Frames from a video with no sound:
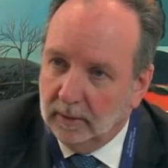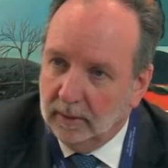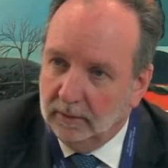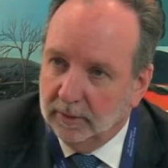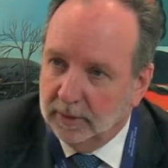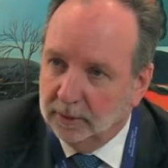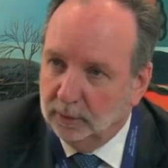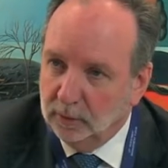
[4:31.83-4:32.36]

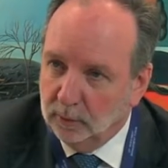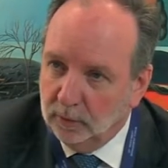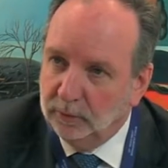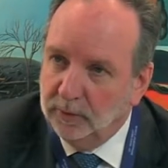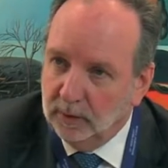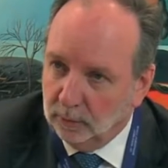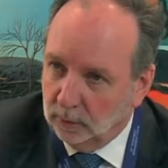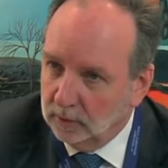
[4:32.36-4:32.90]
investors will
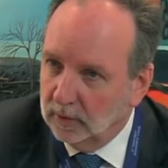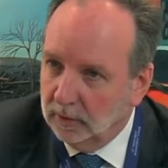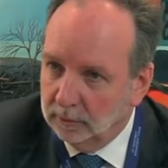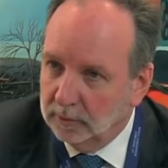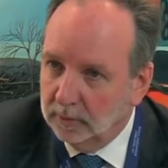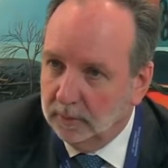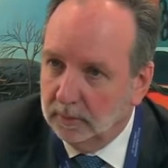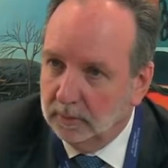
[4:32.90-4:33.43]
feel more
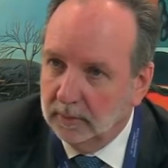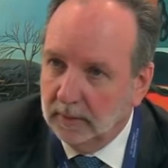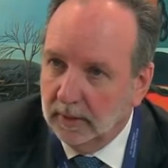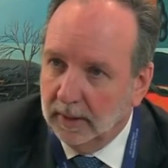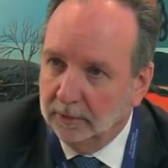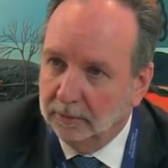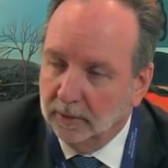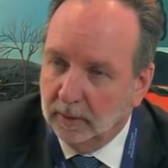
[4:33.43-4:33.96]
comfortable
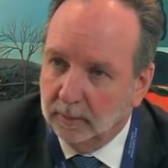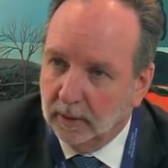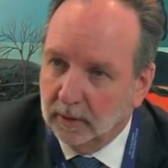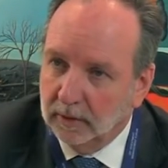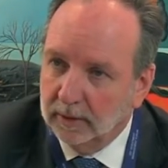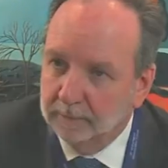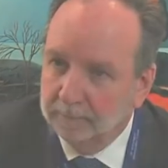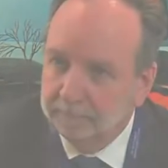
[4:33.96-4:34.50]
entering the
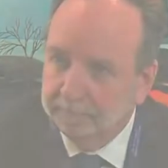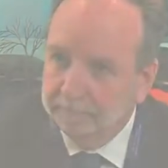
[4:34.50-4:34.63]
market.